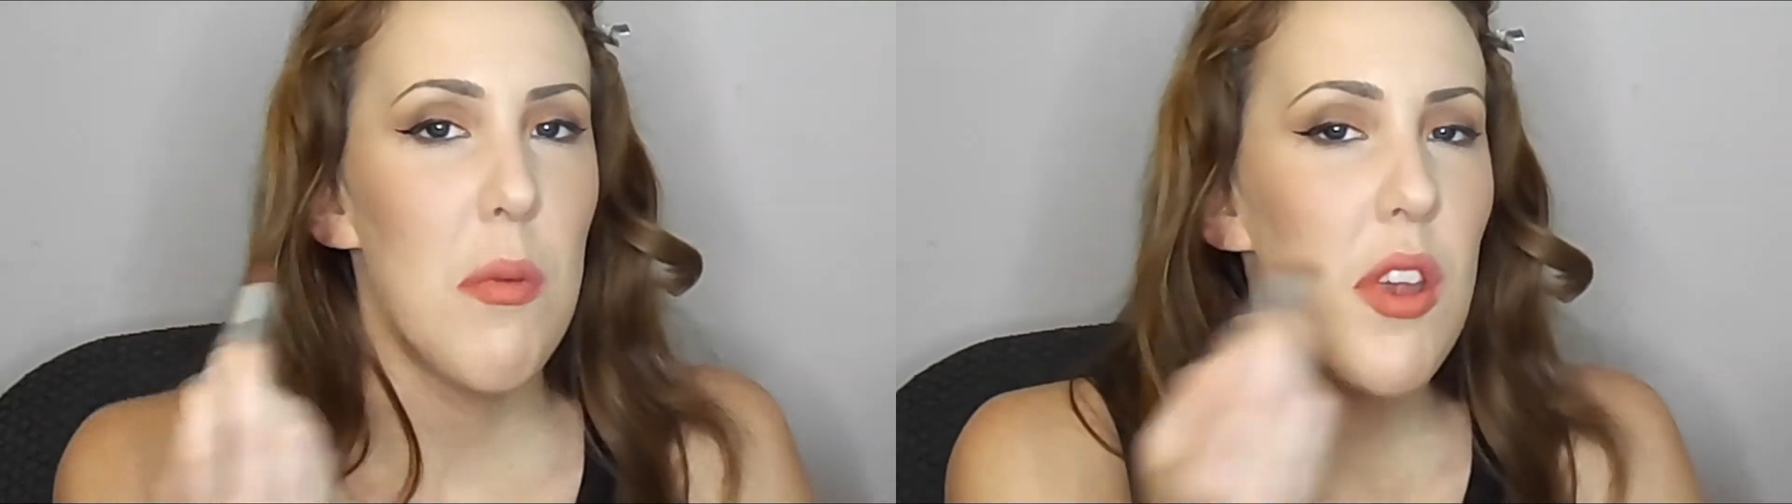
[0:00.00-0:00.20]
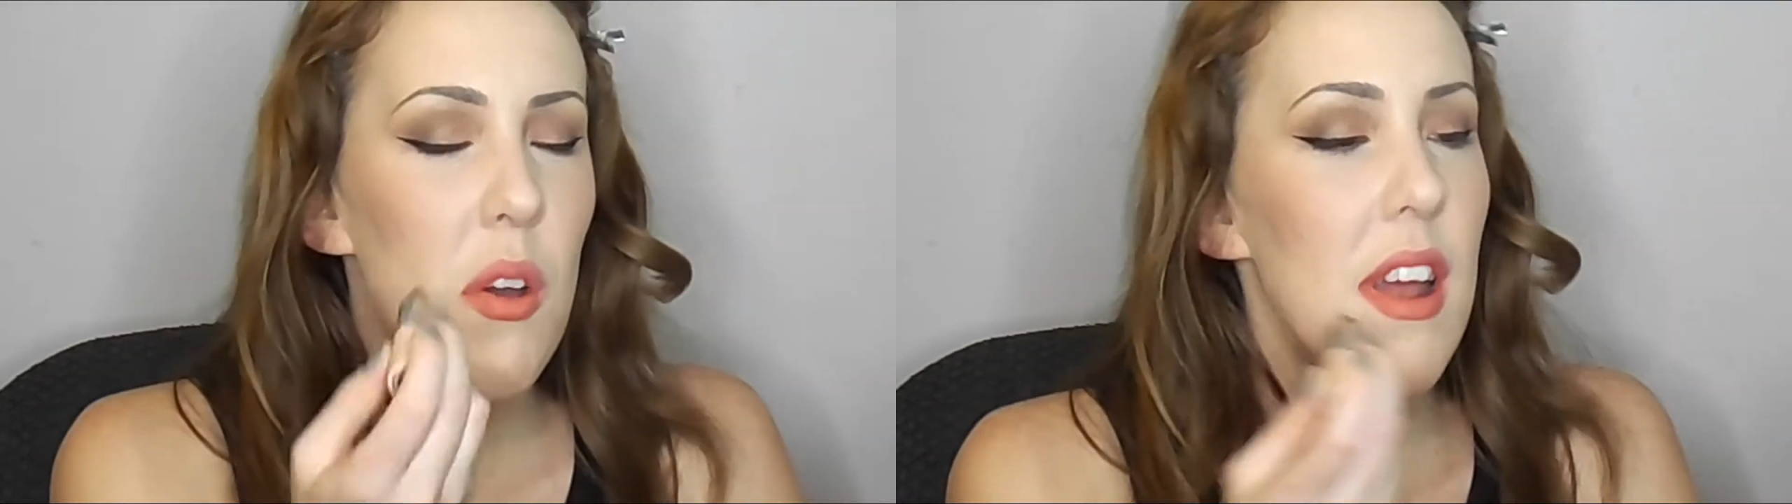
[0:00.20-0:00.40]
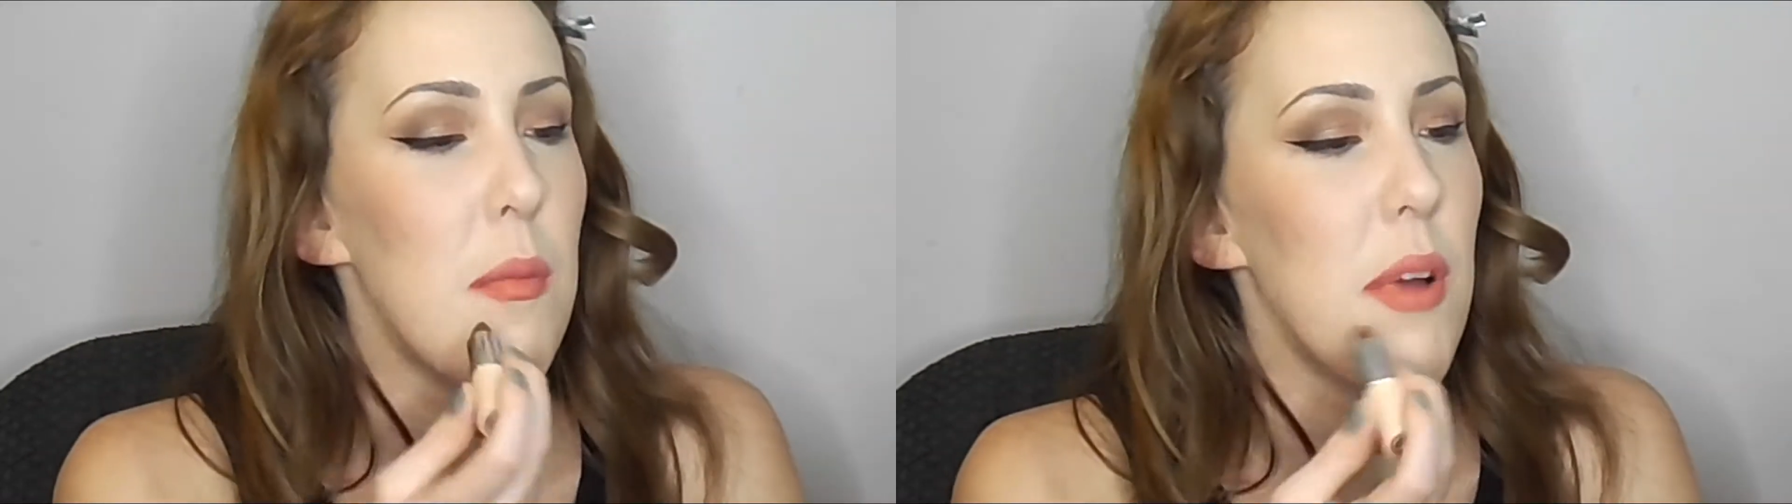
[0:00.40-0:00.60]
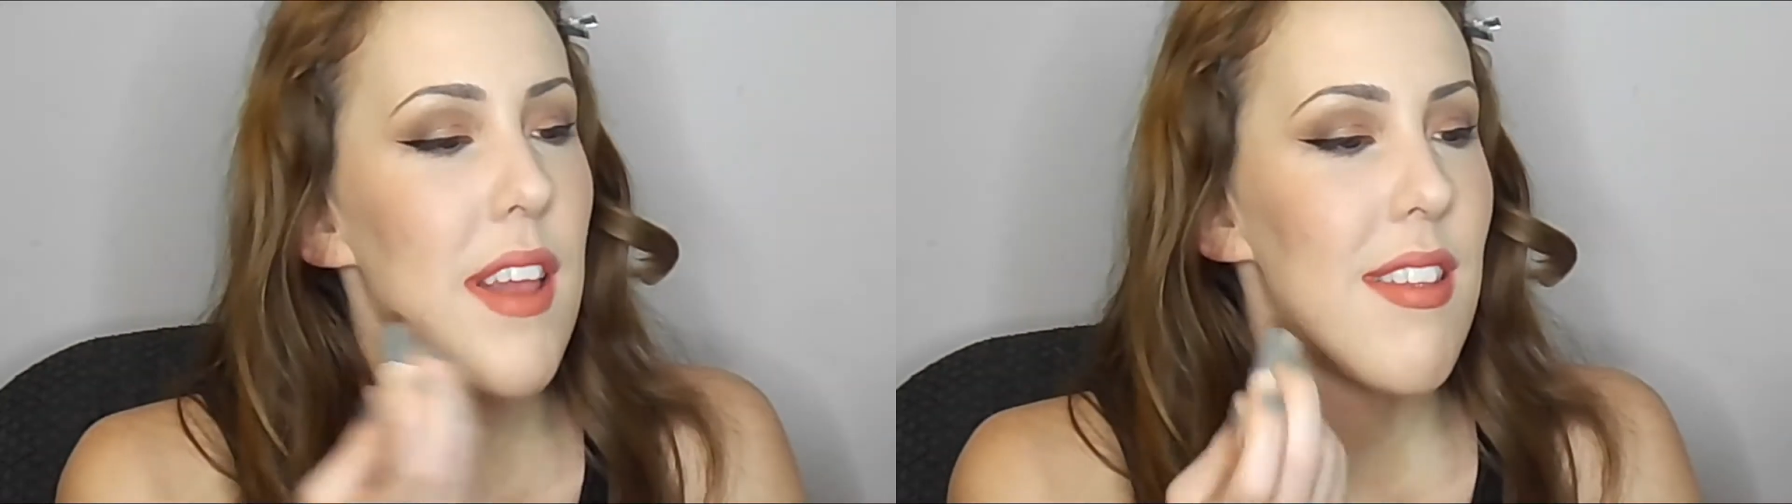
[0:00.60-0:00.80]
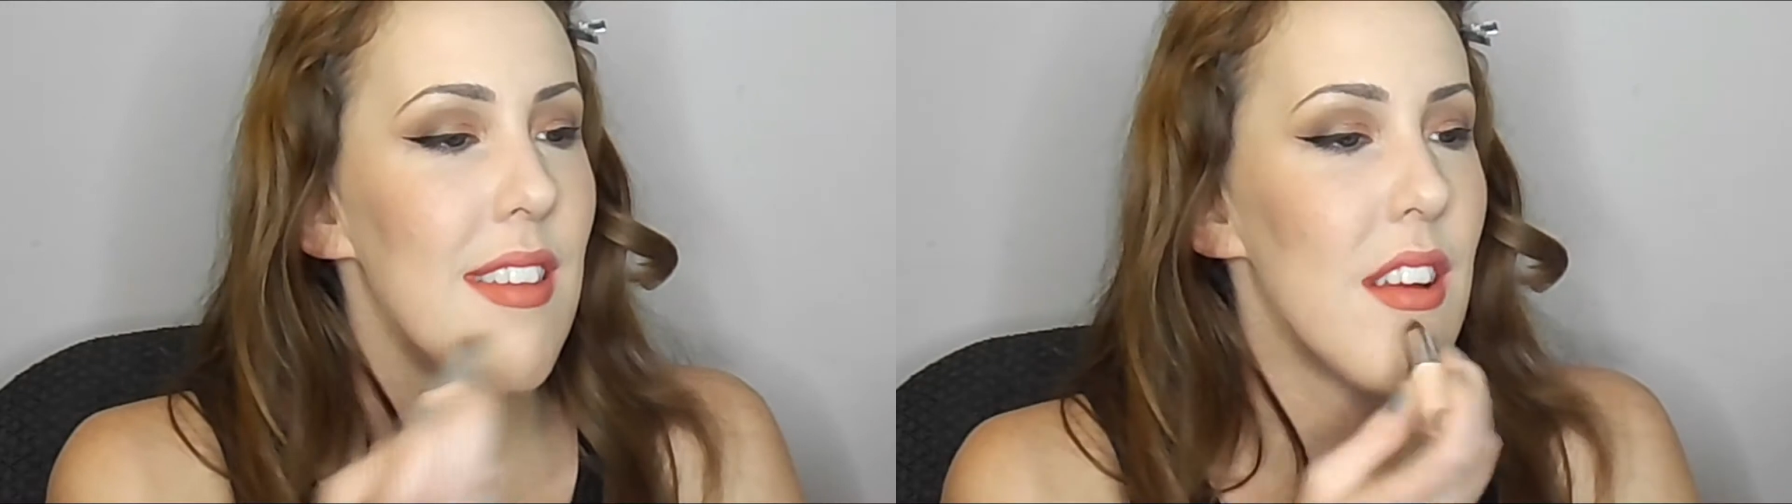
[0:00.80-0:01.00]
so I'm going to go ahead and
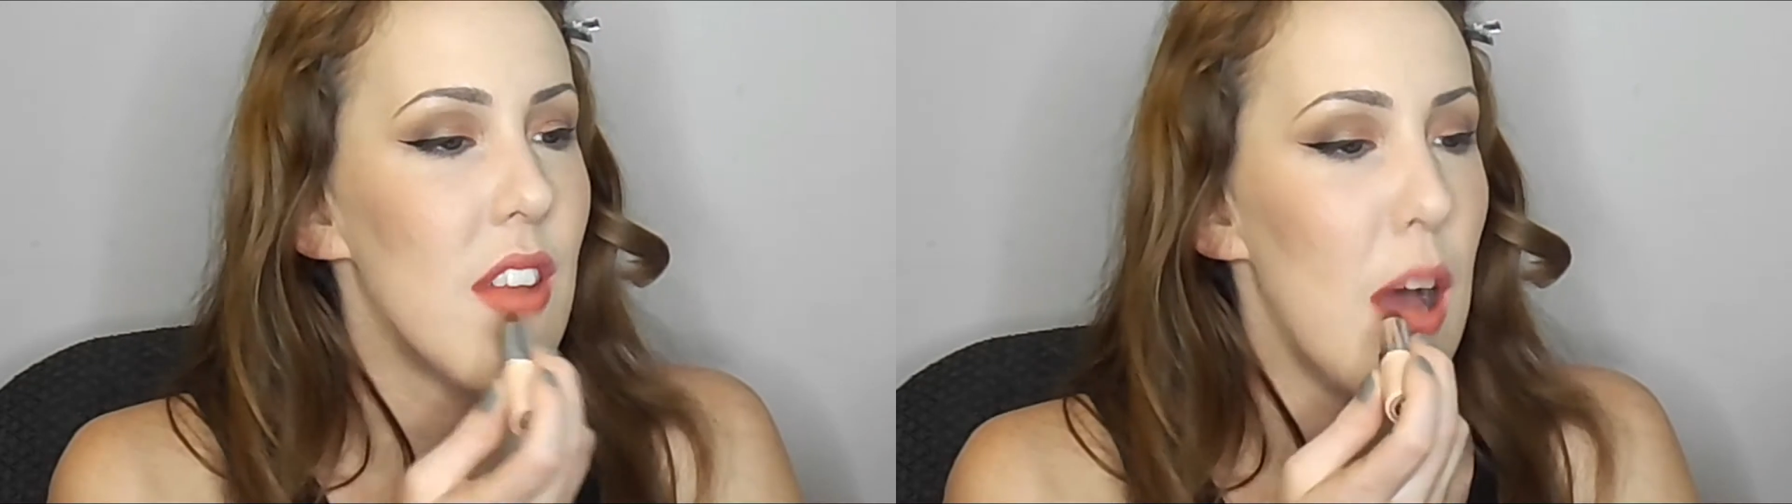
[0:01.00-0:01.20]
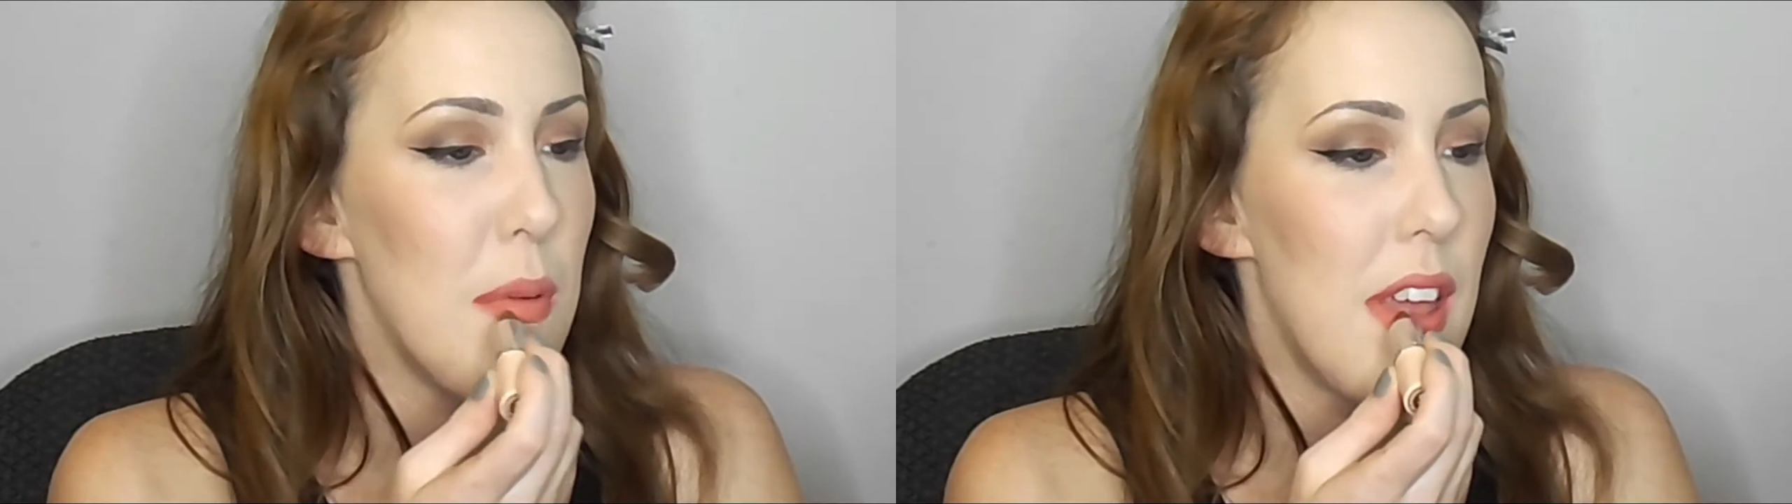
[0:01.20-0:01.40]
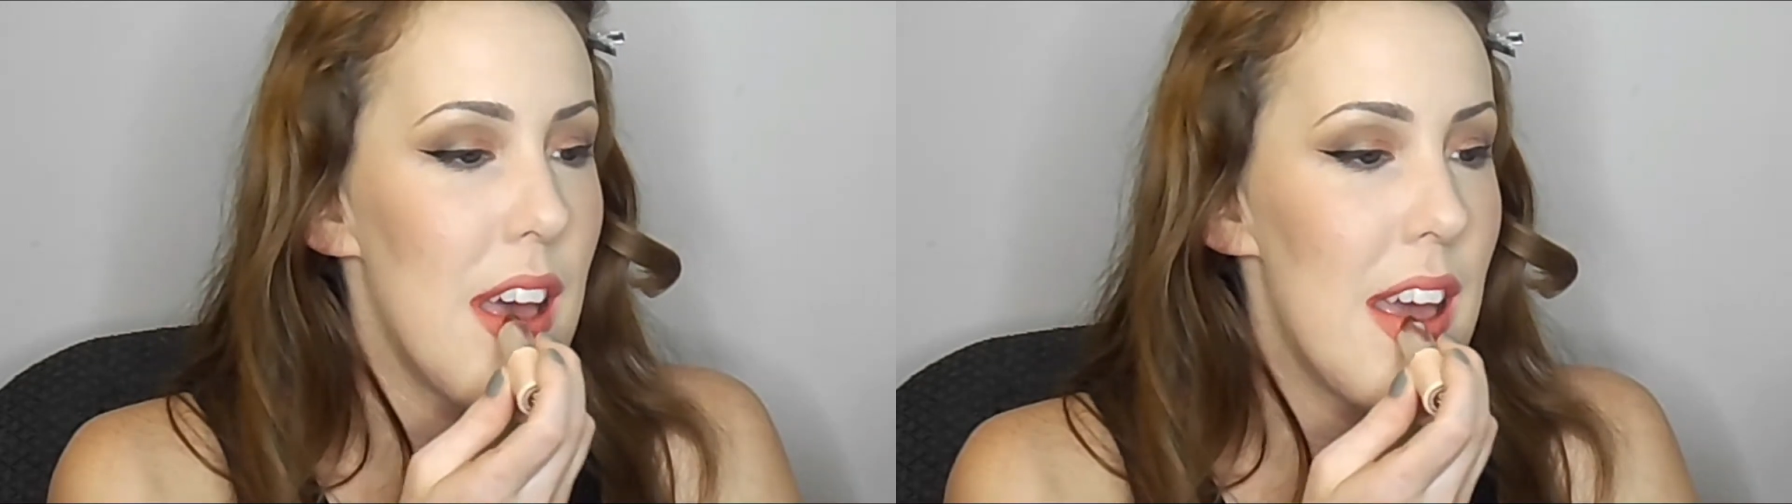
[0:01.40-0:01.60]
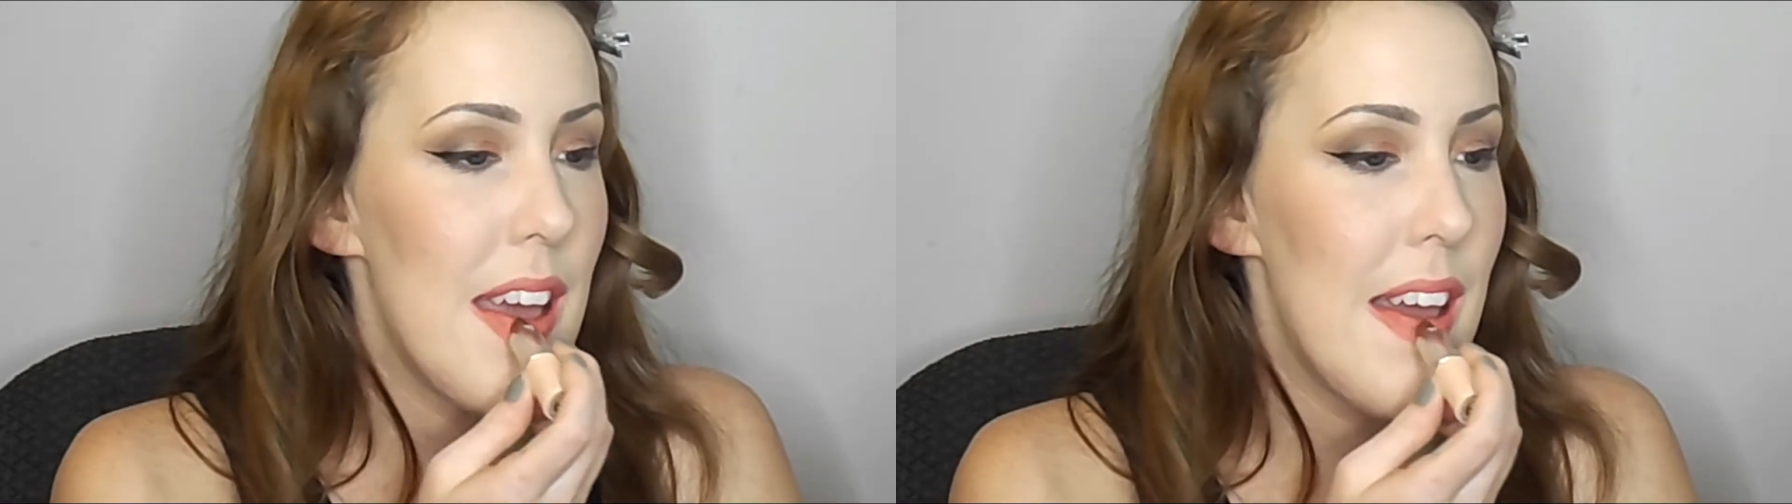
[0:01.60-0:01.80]
place this on top of that.